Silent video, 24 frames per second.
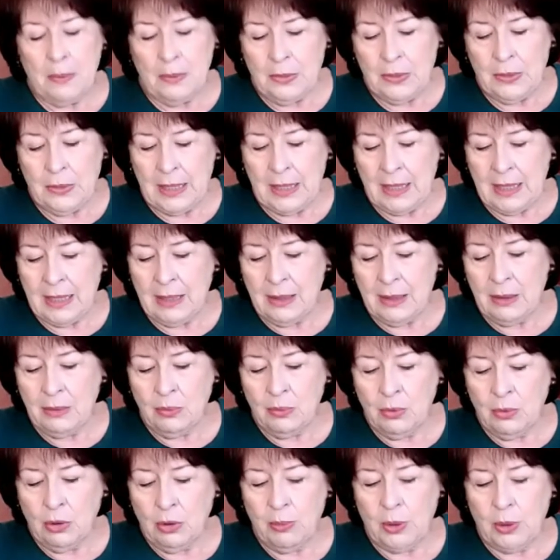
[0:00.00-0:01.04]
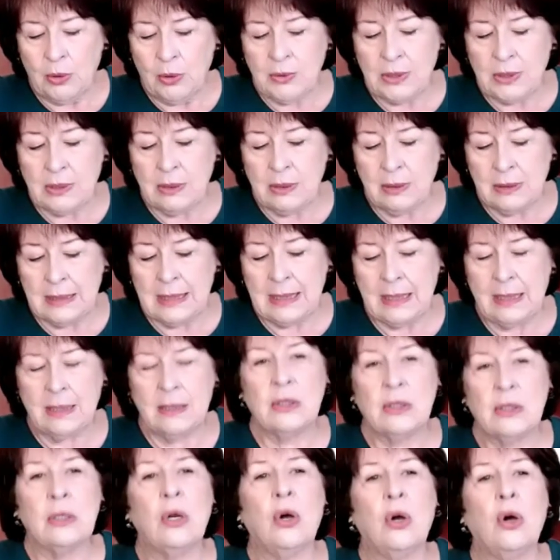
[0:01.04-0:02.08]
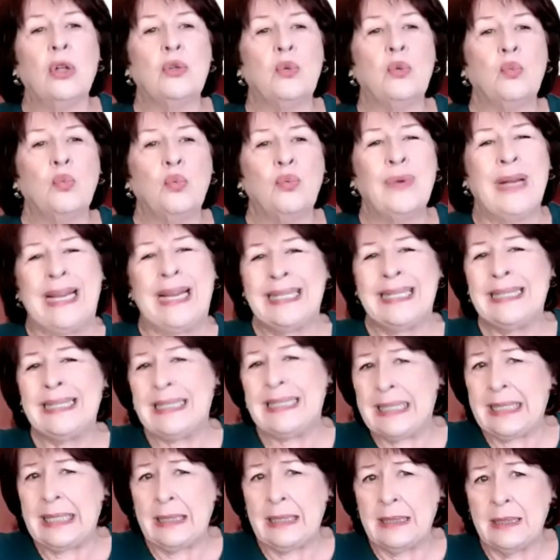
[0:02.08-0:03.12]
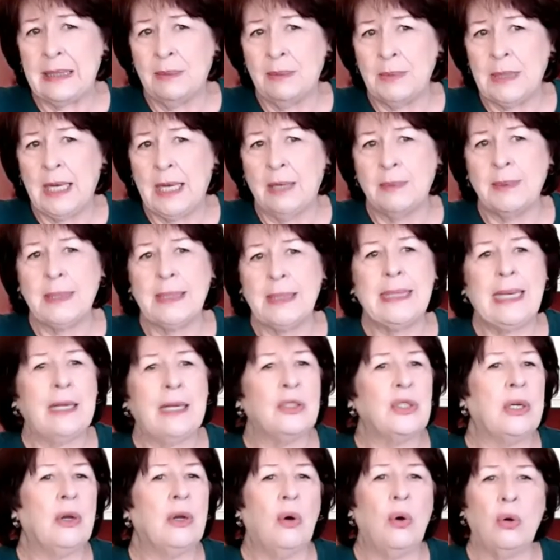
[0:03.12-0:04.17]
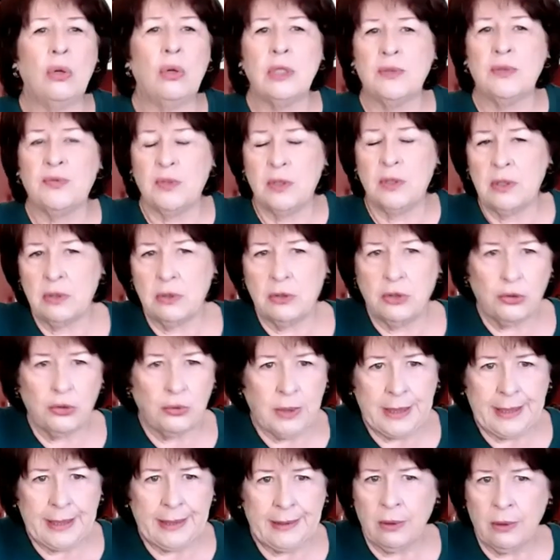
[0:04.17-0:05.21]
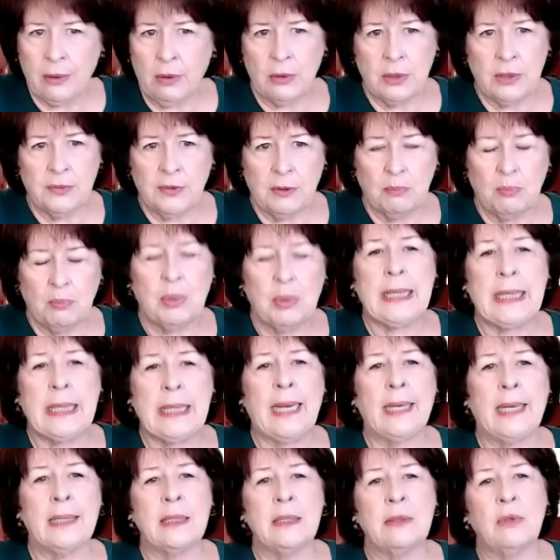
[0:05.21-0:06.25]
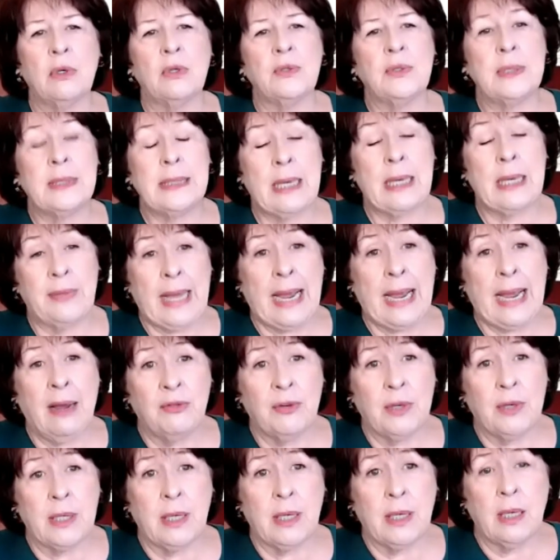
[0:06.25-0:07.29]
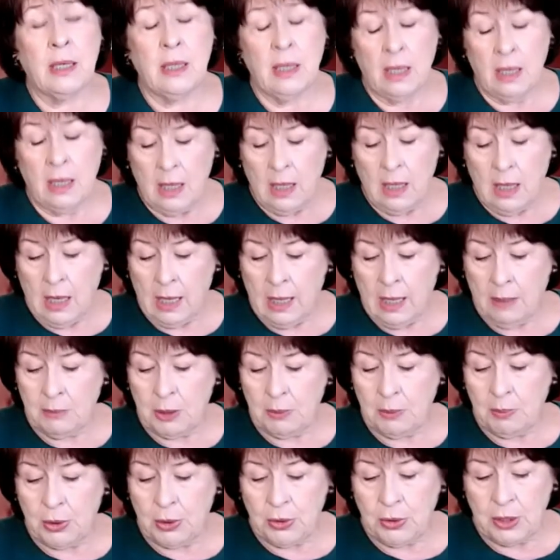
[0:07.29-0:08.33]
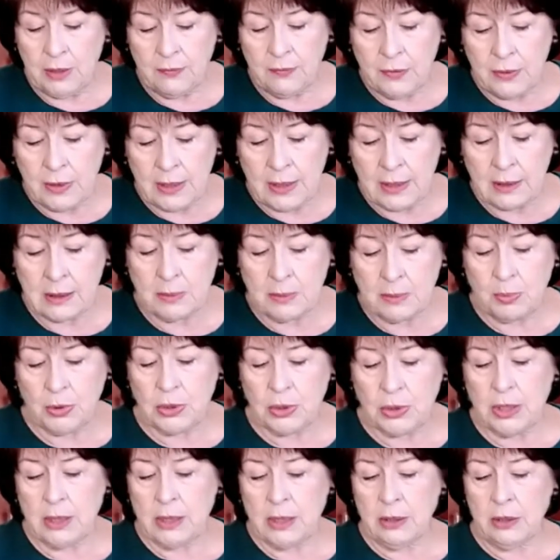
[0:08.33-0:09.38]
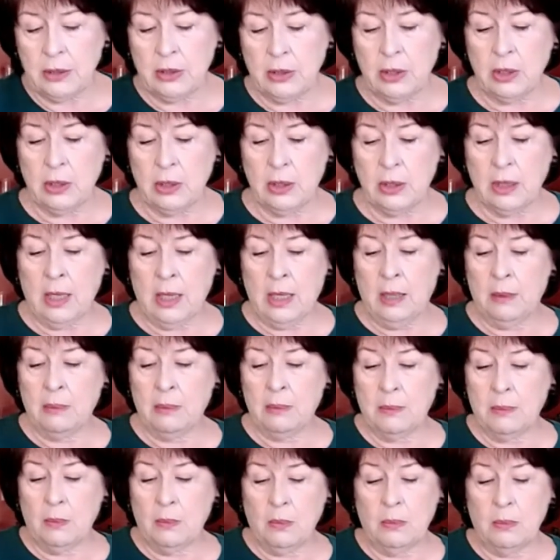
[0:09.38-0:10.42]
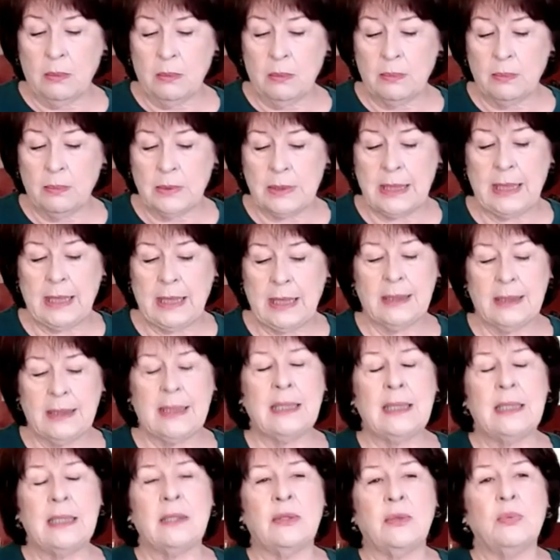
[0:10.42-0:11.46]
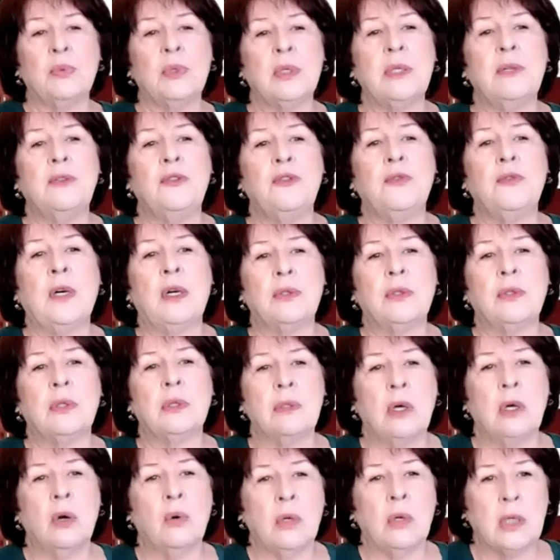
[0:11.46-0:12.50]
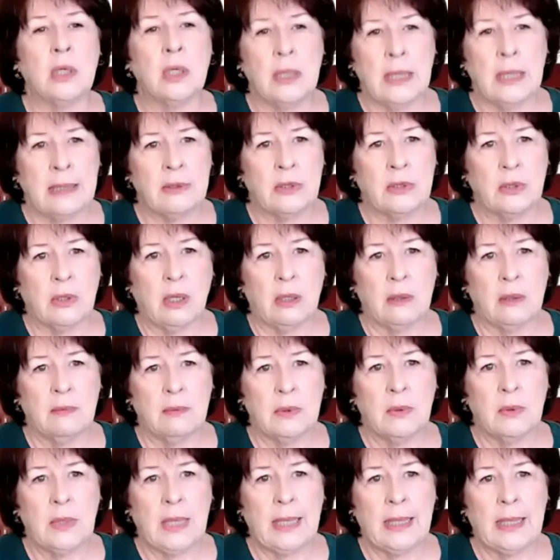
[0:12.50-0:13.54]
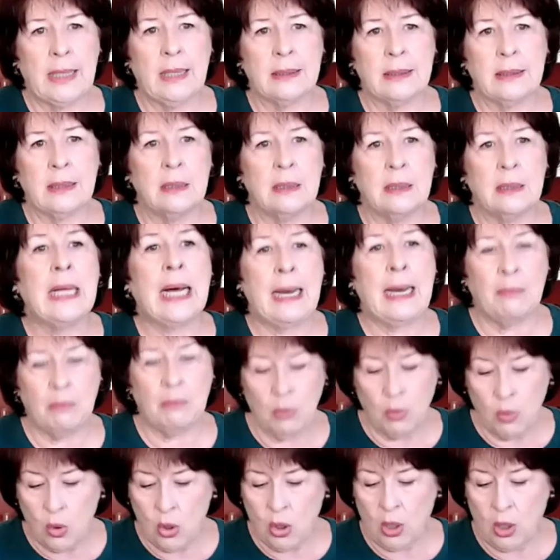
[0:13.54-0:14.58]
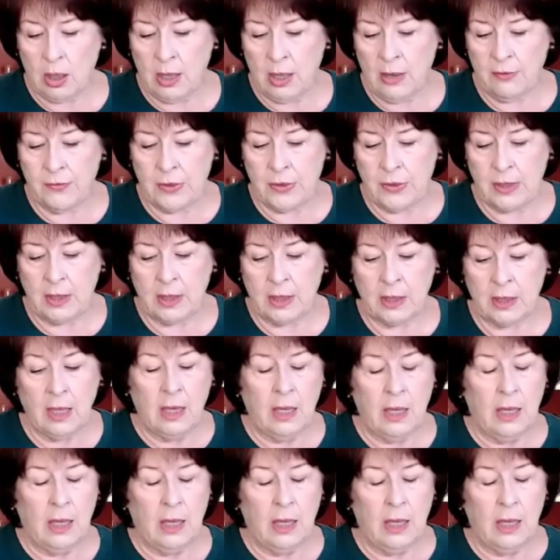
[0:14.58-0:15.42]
The Robos tea is called red tea sometimes. It's actually a whole different tree, a whole different plant. It grows in South Africa. The beauty of this particular tea is that it's really felt to lower cholesterol. Okay, it has a lot more of the